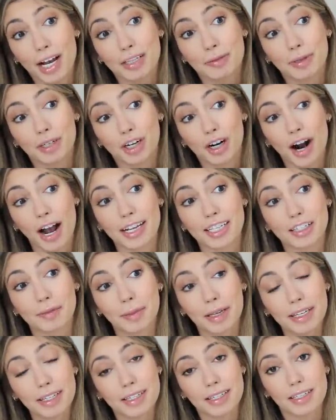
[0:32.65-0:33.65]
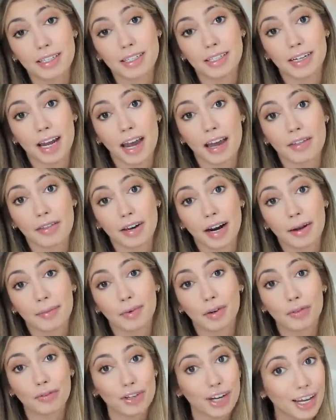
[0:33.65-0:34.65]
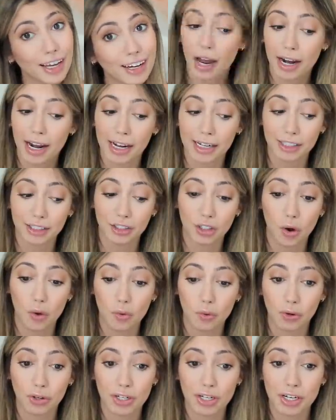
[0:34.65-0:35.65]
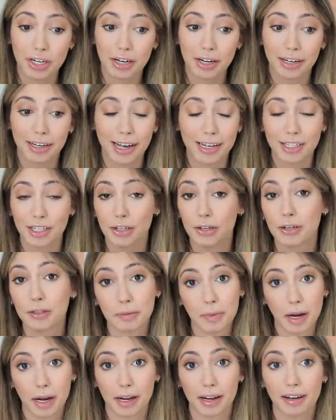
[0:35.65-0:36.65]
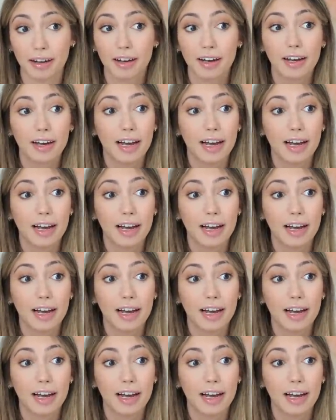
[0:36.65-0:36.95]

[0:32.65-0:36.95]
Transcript: has been harassing me since the day that I moved in and I don't get to use my